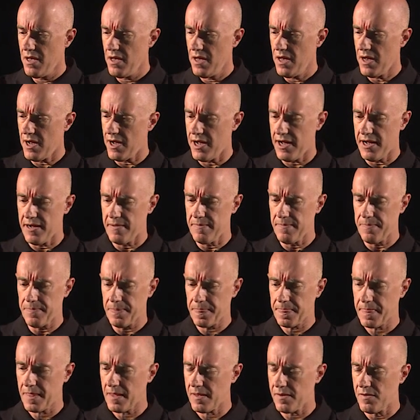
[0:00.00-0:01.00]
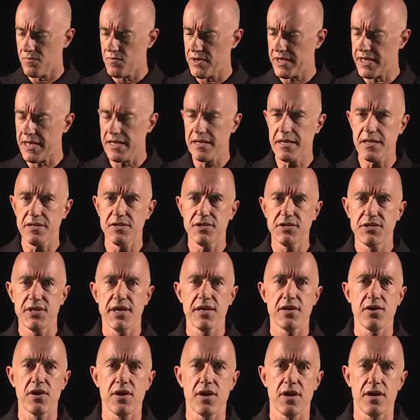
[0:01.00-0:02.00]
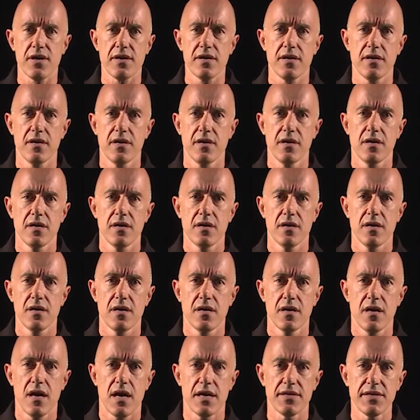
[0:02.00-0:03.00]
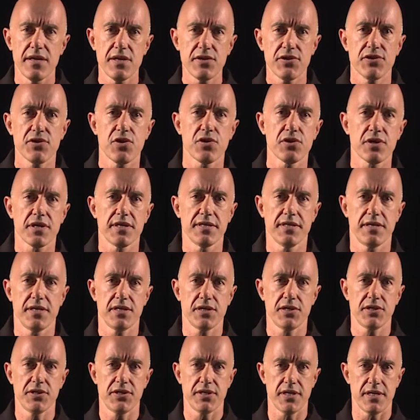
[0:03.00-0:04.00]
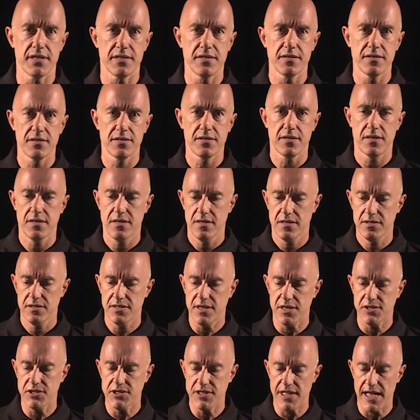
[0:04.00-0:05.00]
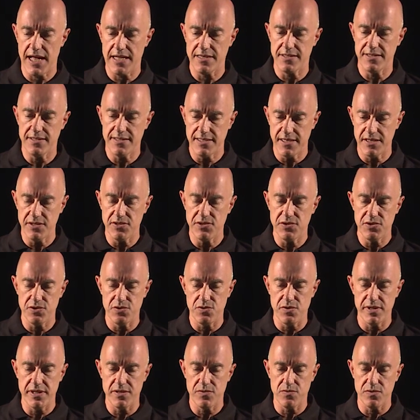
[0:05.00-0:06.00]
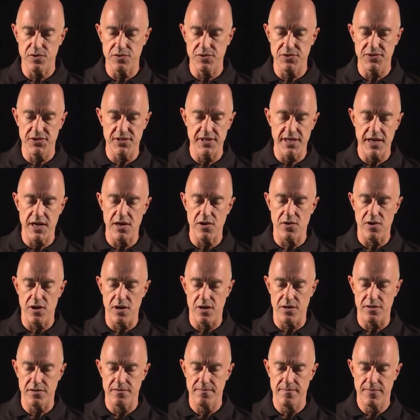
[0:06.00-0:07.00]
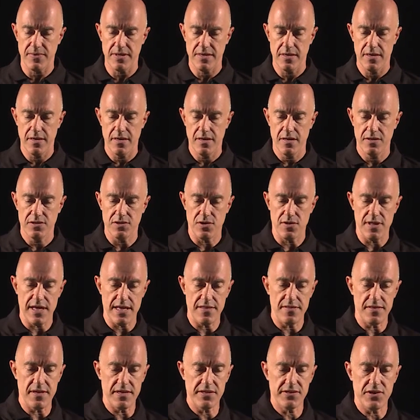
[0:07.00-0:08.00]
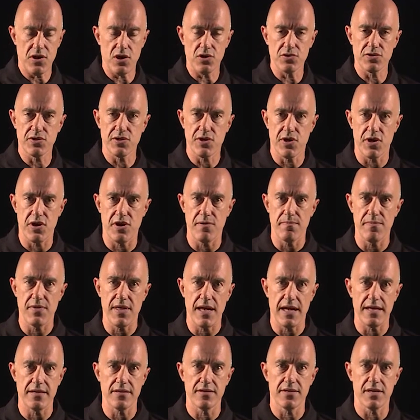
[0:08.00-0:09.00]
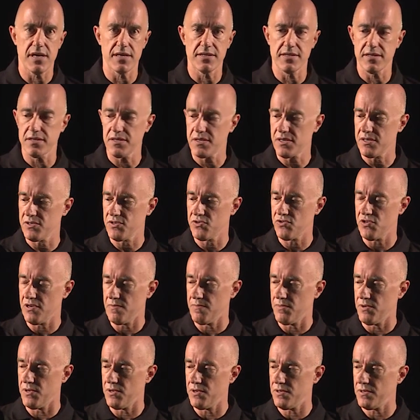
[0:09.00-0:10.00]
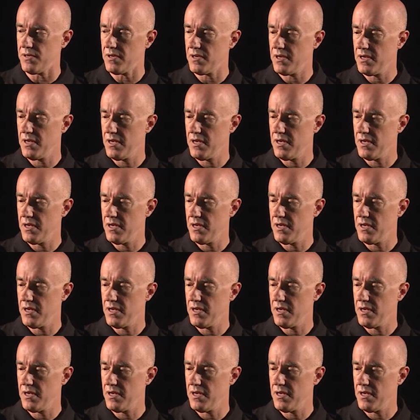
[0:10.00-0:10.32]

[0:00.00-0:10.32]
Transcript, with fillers: Um, we can consider initial conditions such that C2 equals 0 so then this whole term then doesn't contribute.